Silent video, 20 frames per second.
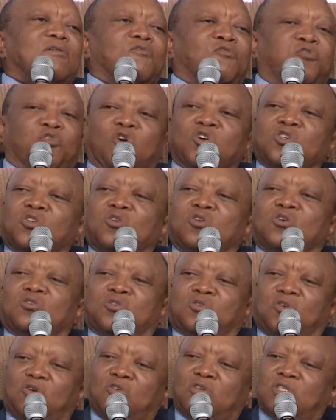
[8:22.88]

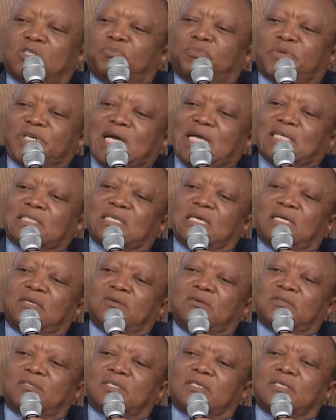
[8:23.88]
Voslo told Prasa,
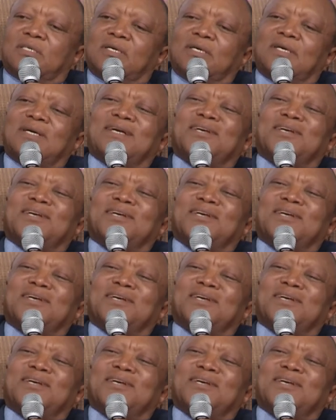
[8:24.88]
look,